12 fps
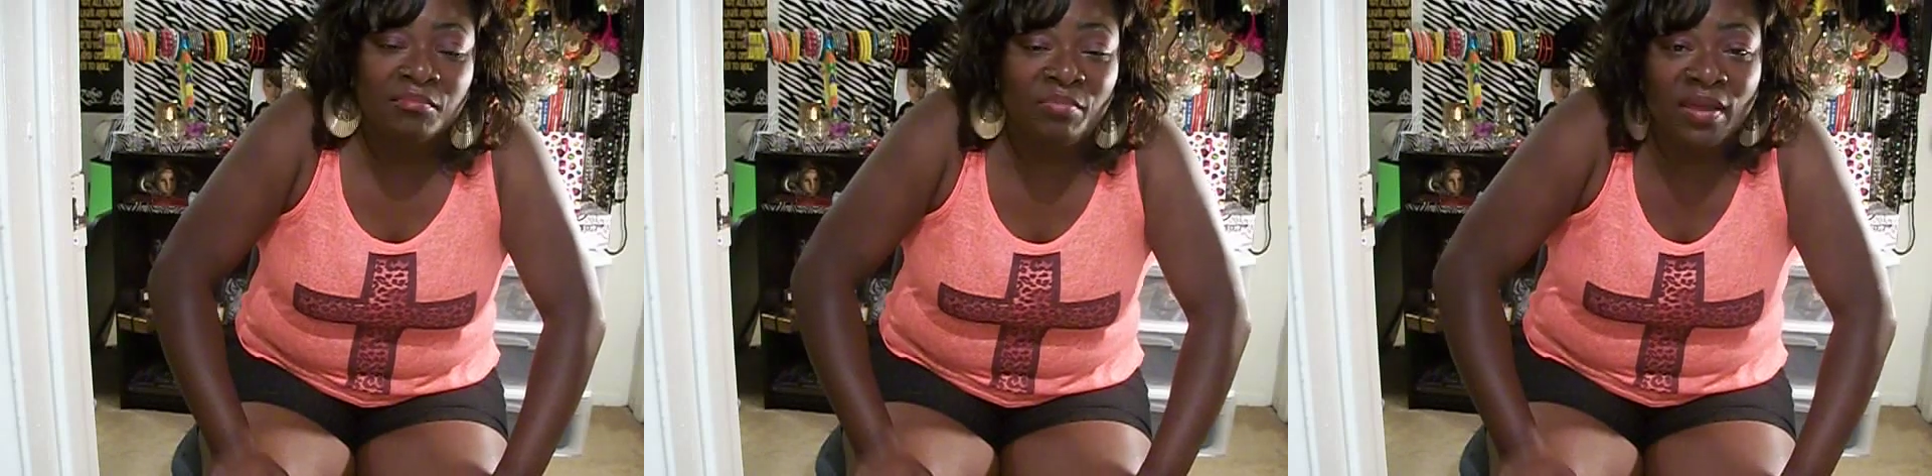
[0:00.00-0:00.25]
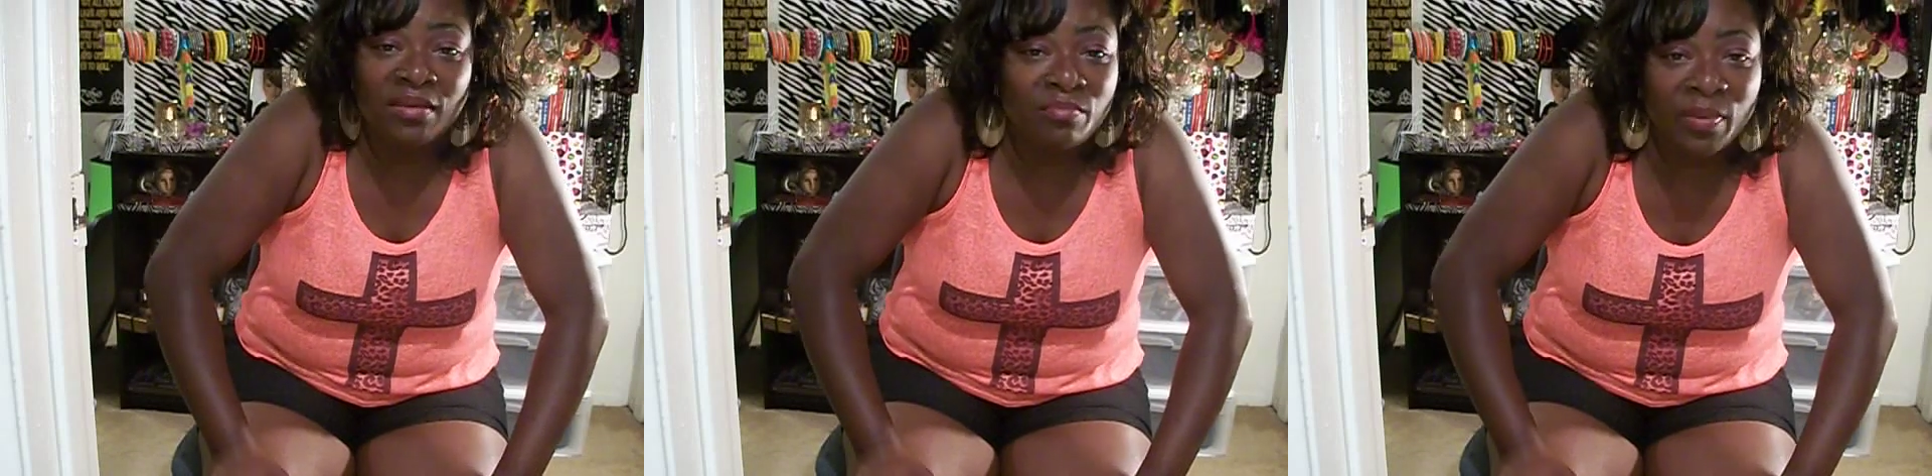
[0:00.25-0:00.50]

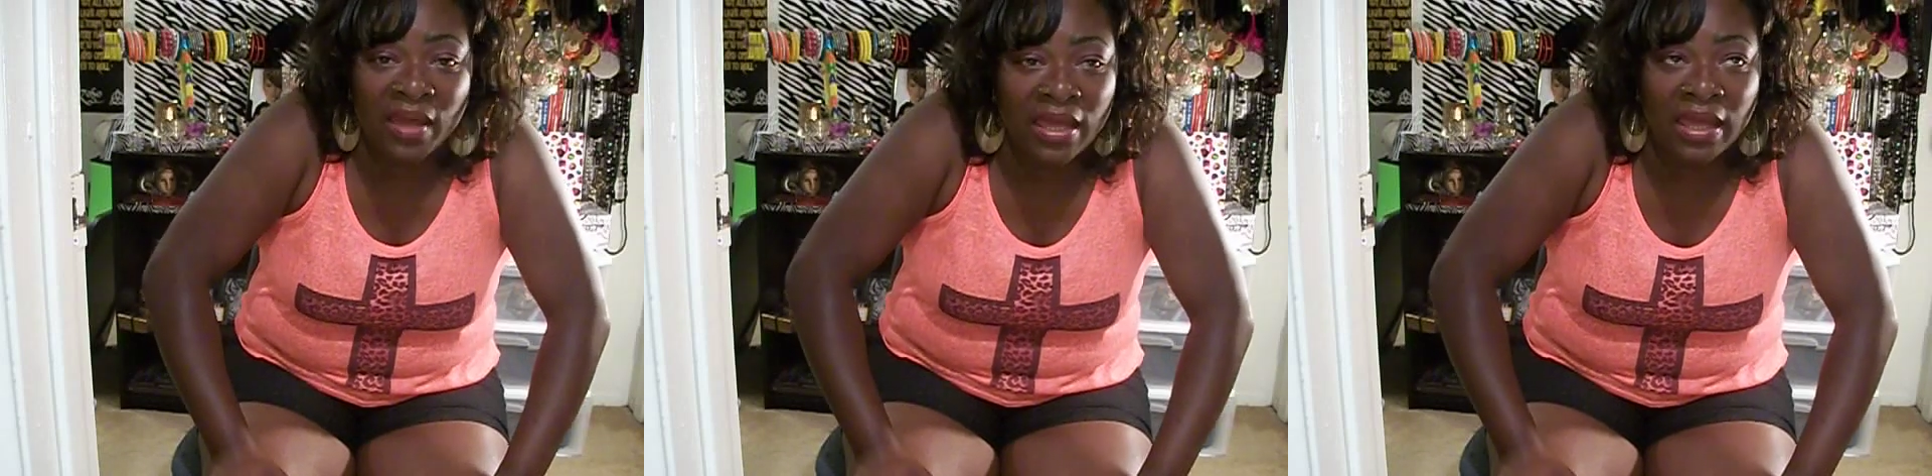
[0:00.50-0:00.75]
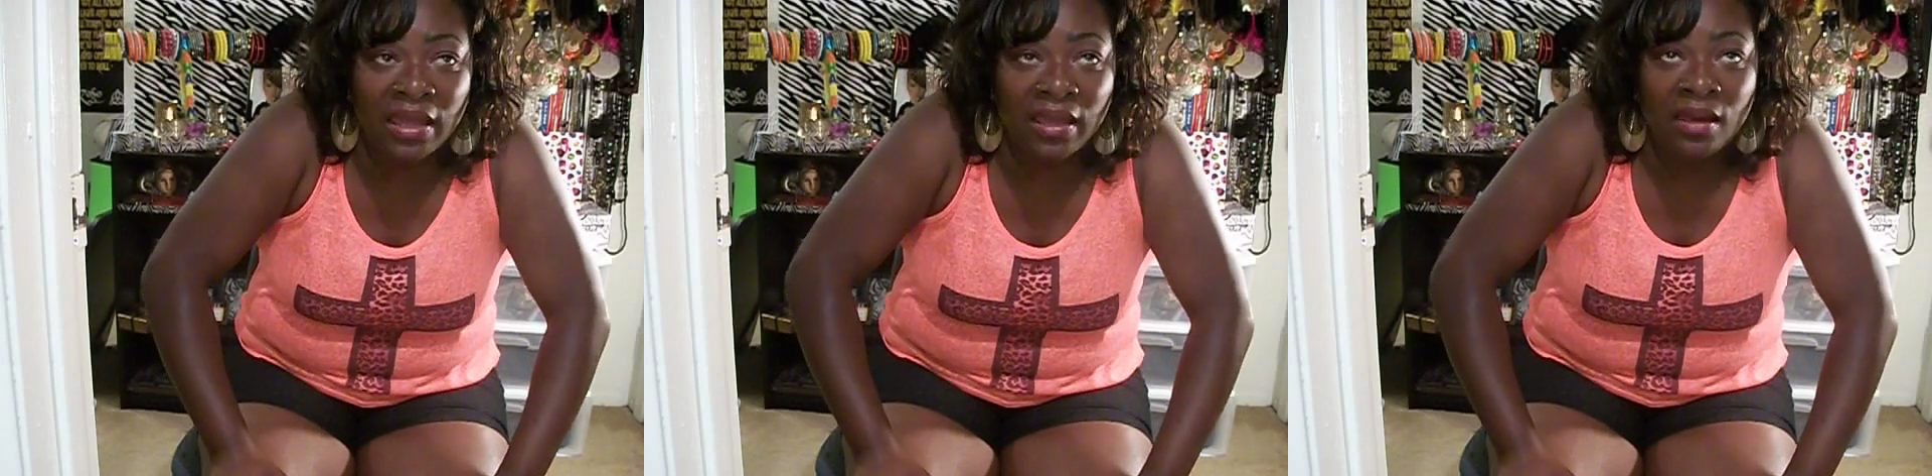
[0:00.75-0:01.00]
being
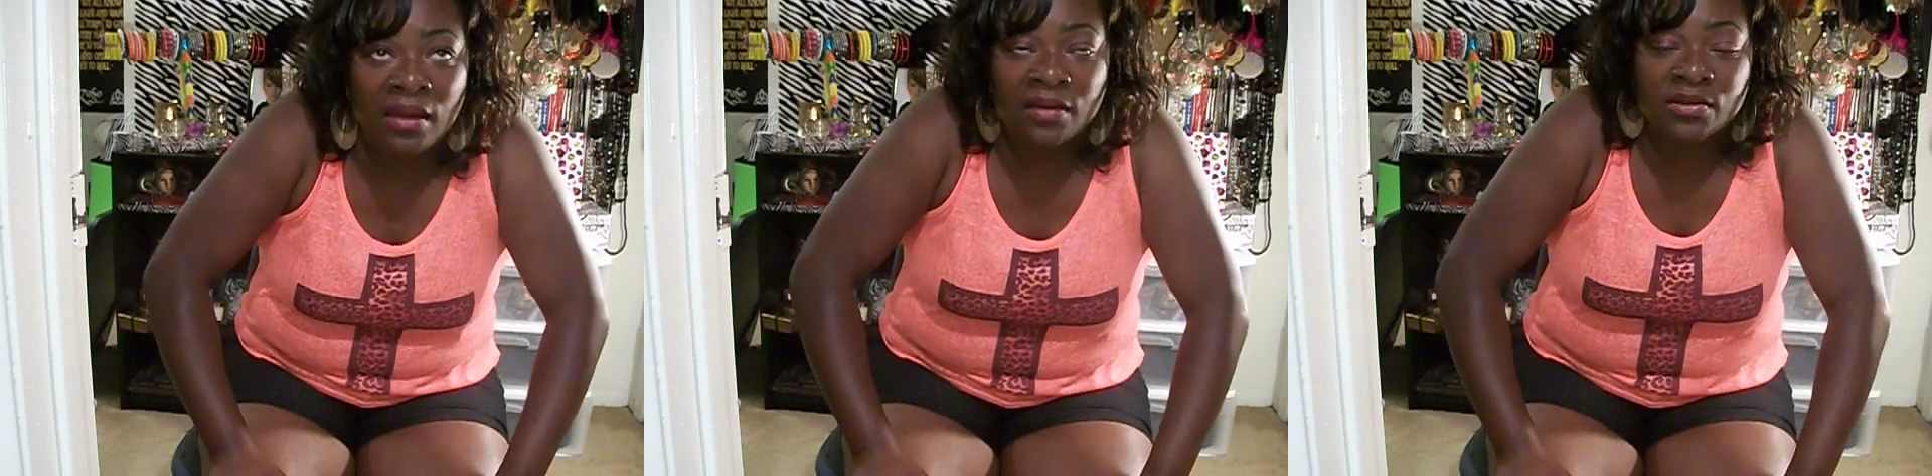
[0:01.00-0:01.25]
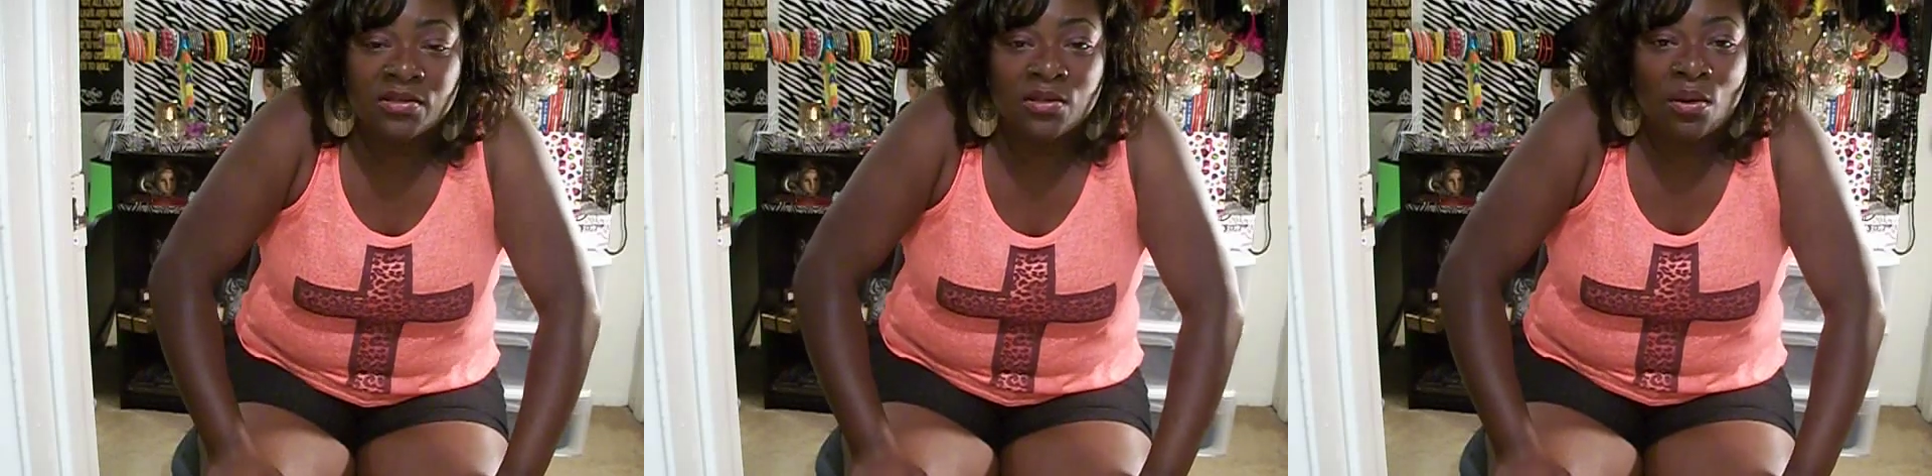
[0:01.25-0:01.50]
picky.
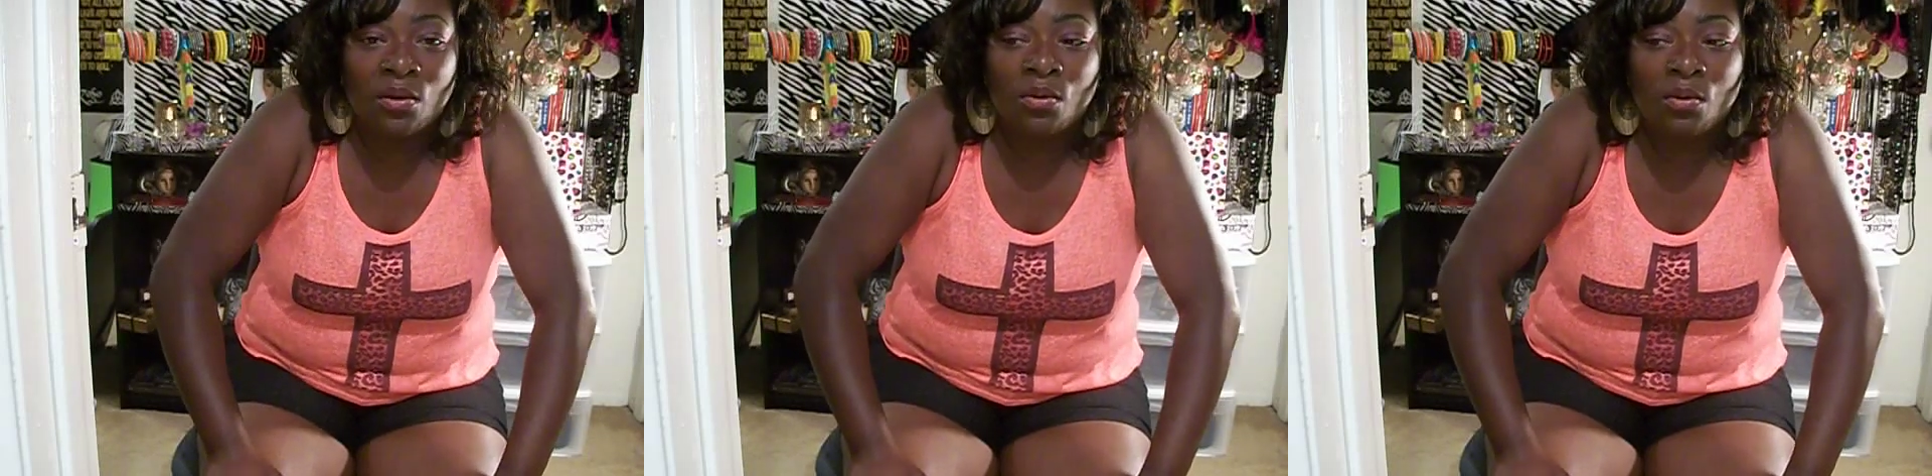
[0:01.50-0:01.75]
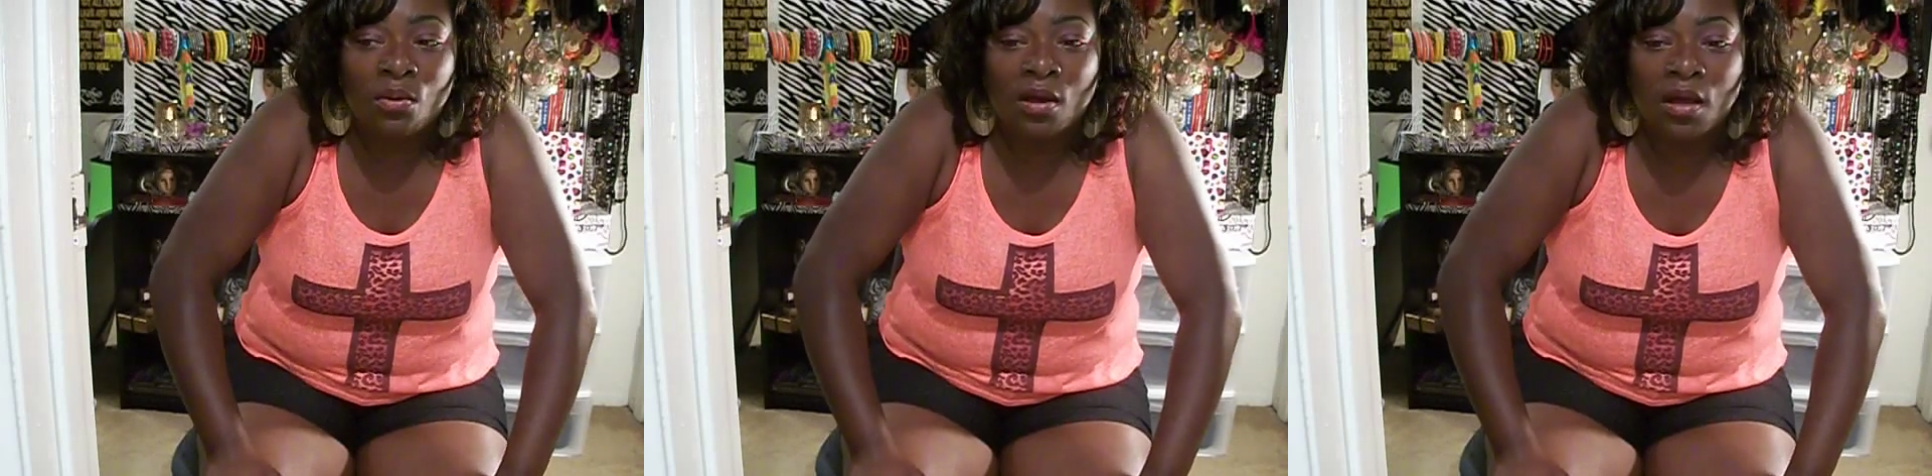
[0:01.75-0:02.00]

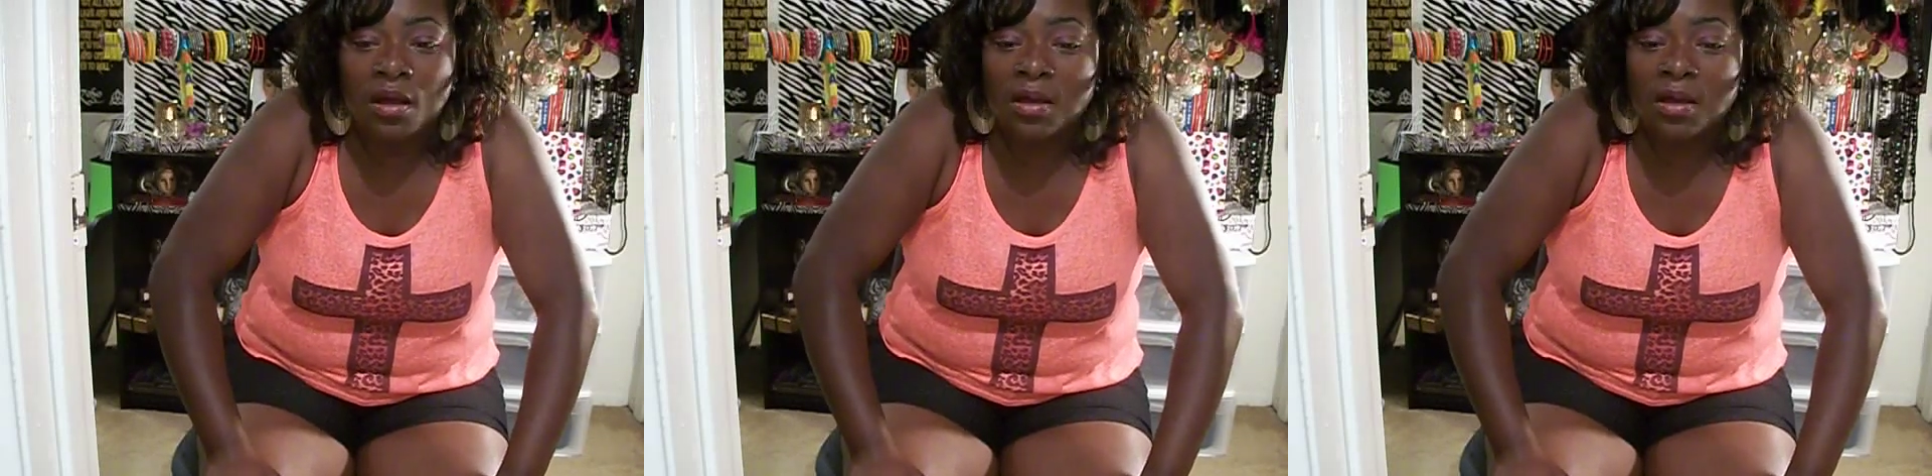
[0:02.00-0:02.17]
So,